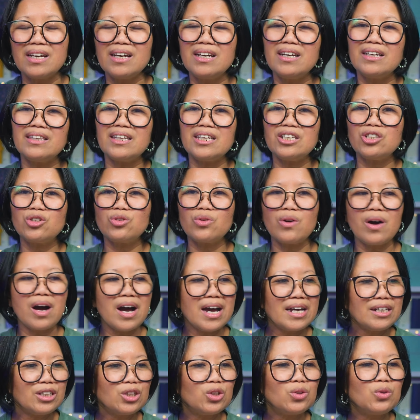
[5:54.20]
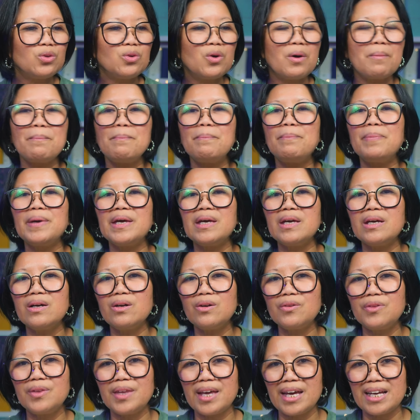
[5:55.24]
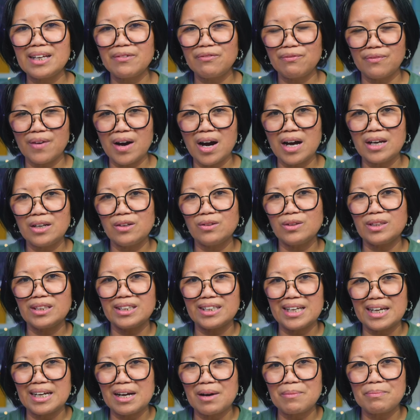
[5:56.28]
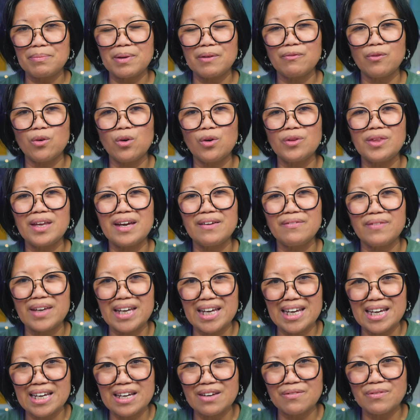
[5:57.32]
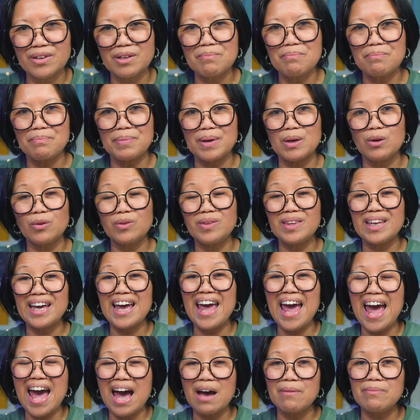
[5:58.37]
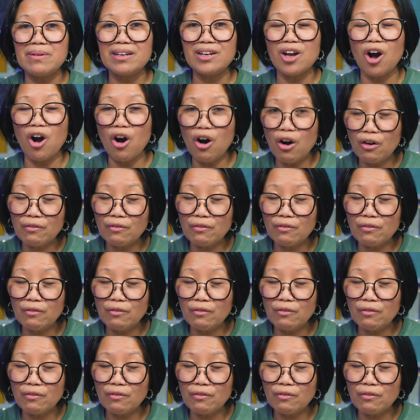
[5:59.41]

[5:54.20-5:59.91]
they try to build their final setup before they've even built the habit of